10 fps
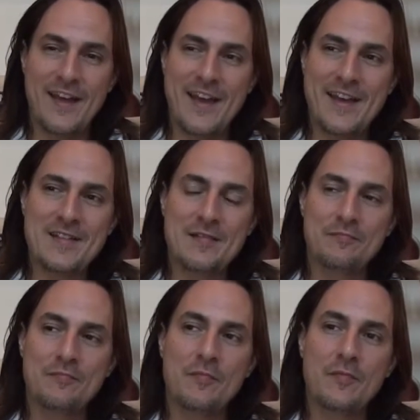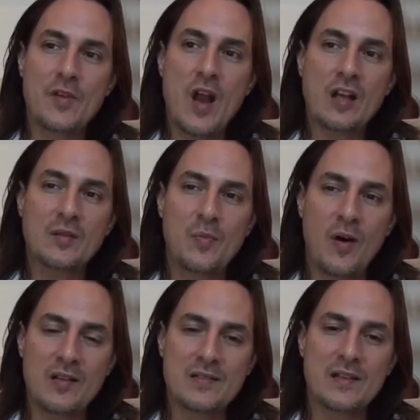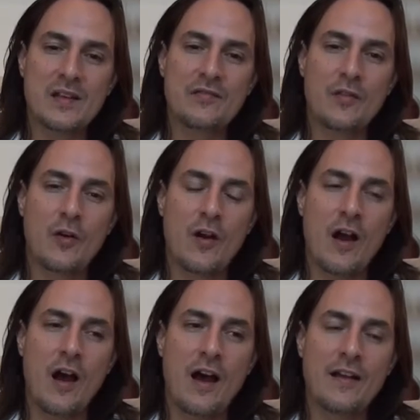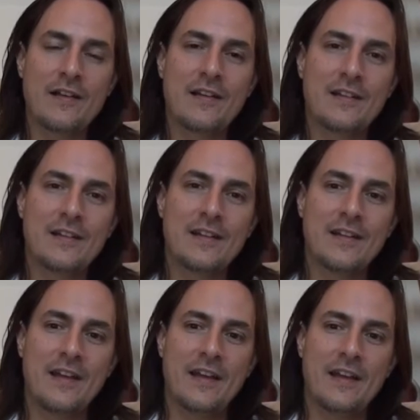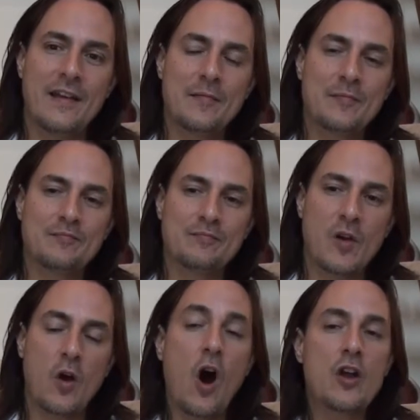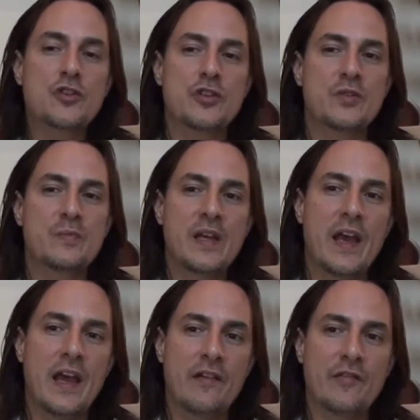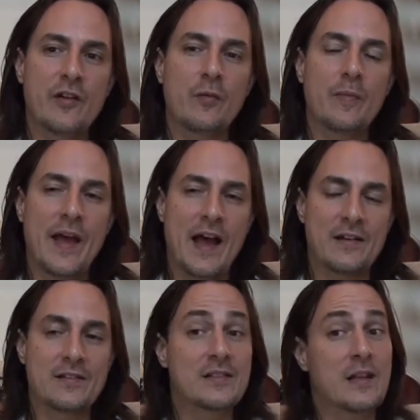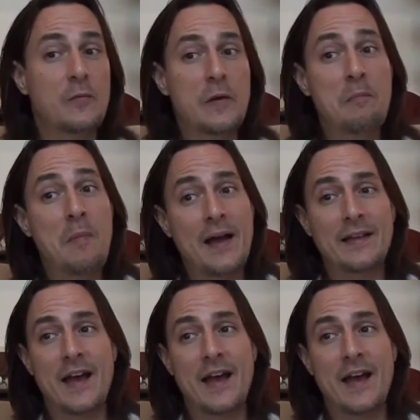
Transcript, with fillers: And not positive or unconscious behavioral patterns that we might